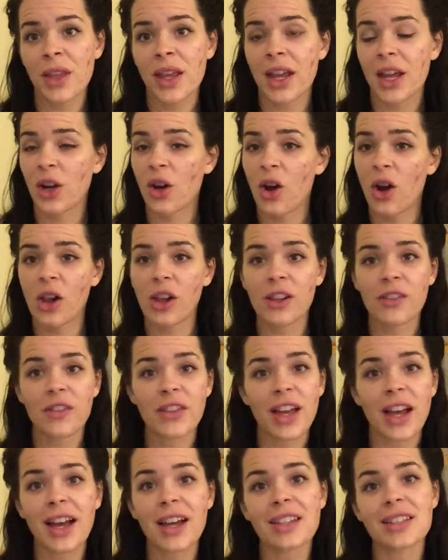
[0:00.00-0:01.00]
and all of
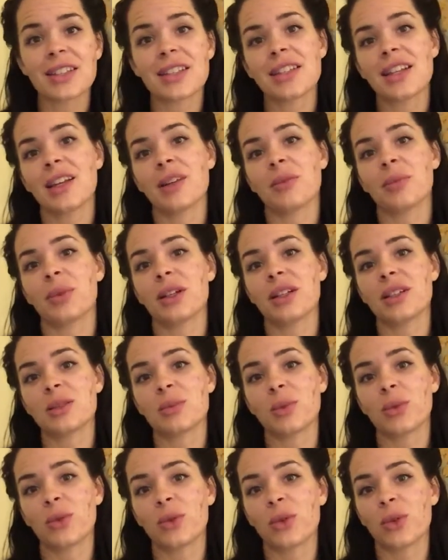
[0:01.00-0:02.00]
that has to take place
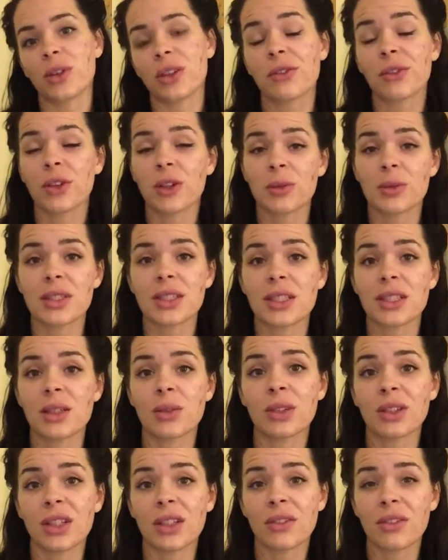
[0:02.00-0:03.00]
before the pharmacy
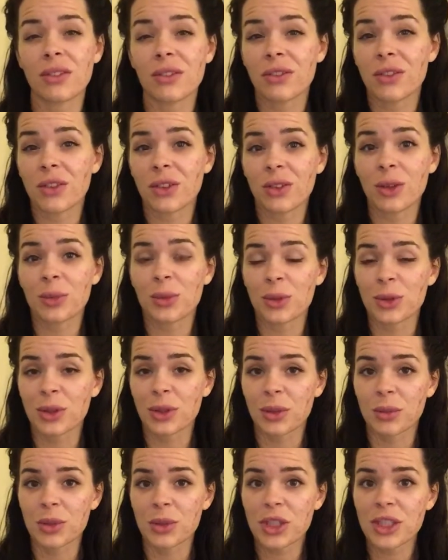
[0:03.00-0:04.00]
will even fill the
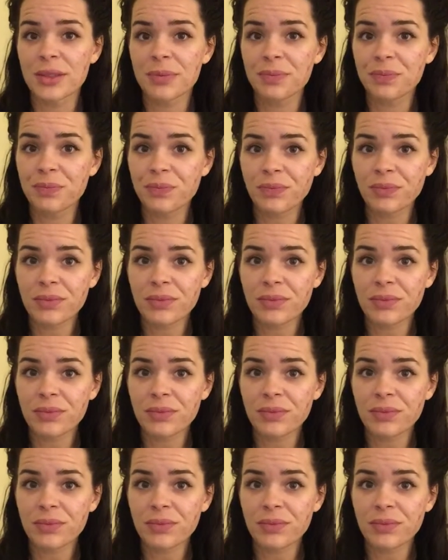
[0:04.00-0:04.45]
prescription.